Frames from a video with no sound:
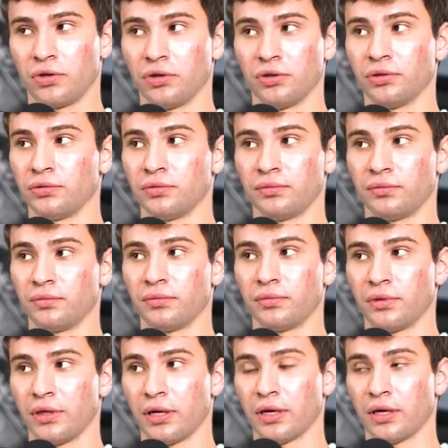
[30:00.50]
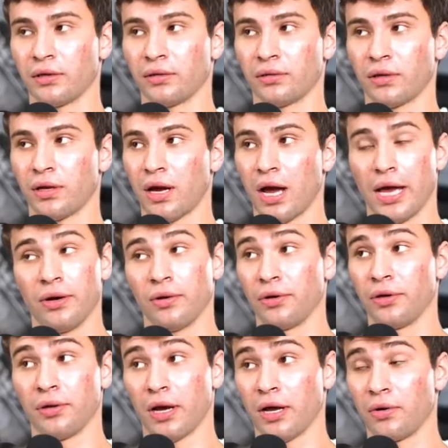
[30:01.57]
clue. Oh. Yeah. I
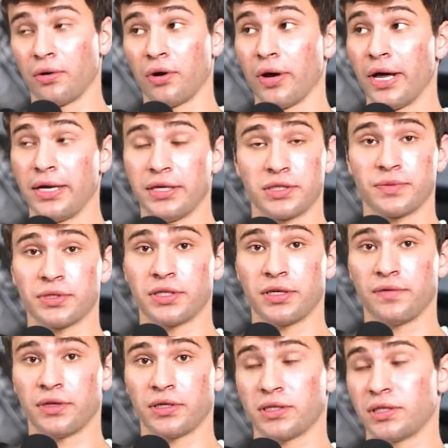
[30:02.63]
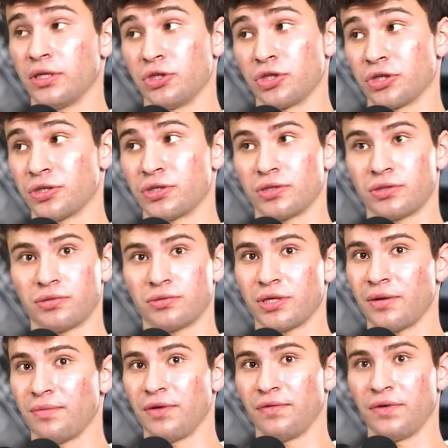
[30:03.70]
don't I don't know any specifics. He just
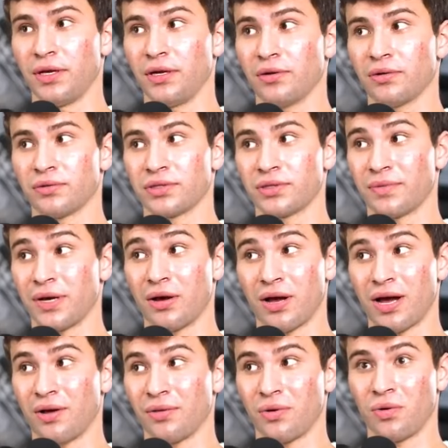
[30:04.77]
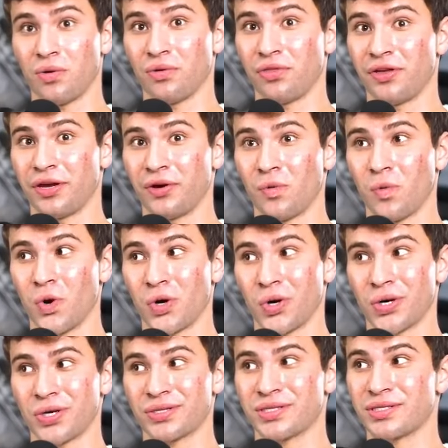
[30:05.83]
sent me videos about how the whole thing
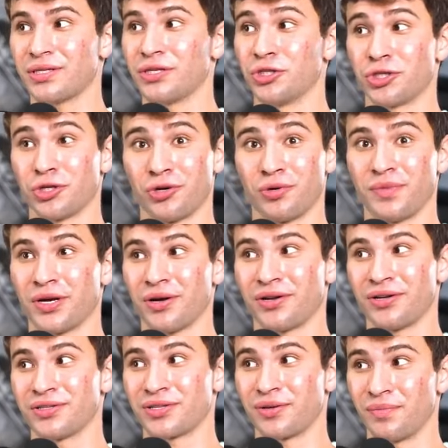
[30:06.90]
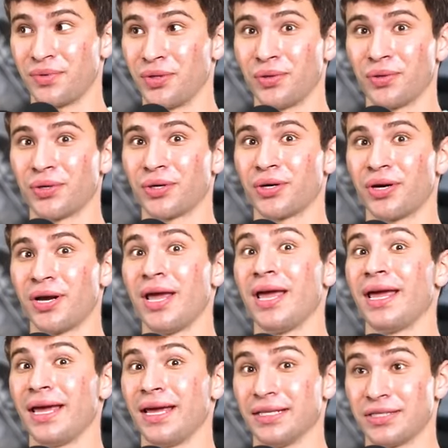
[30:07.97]
works. He showed me on his computer.
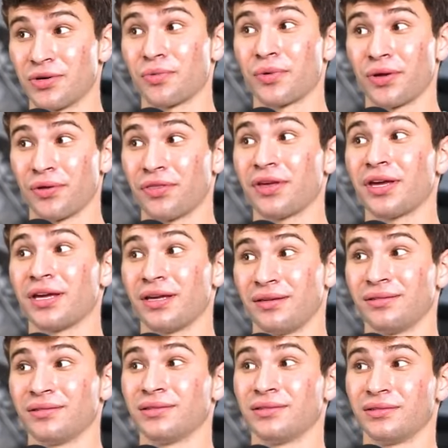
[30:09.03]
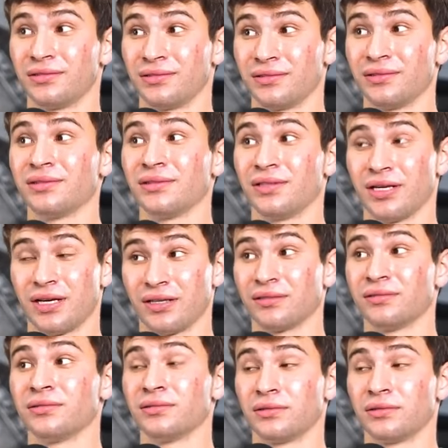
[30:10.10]
It's a real thing. Damn. Yeah.